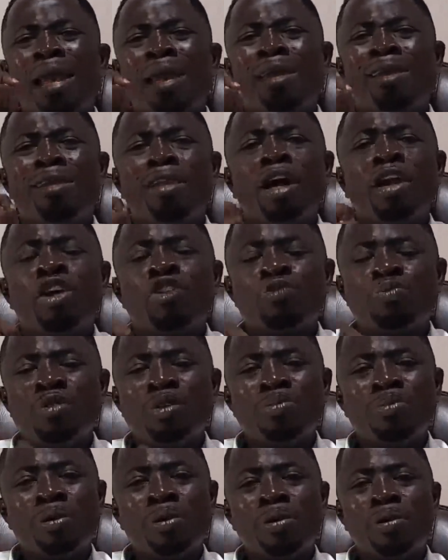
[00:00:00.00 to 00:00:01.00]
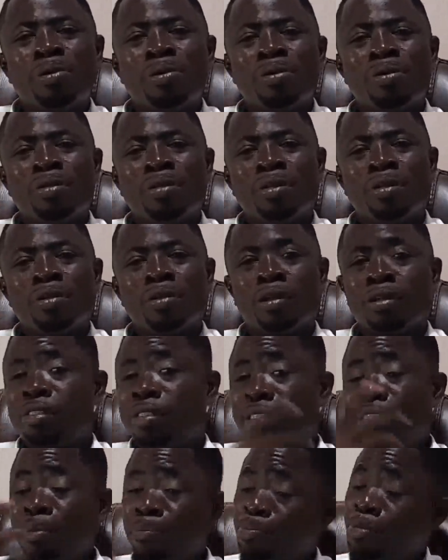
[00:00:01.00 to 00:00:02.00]
lot of people, or
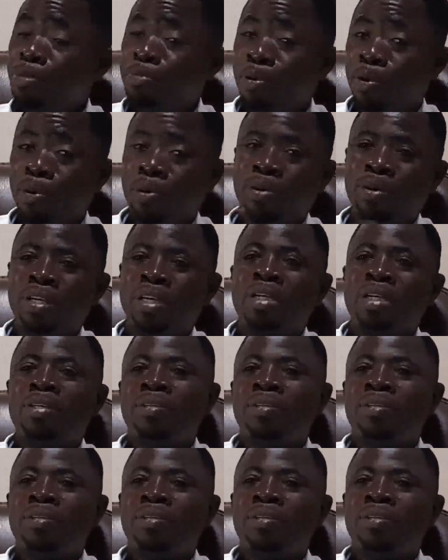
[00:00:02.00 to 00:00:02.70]
some people,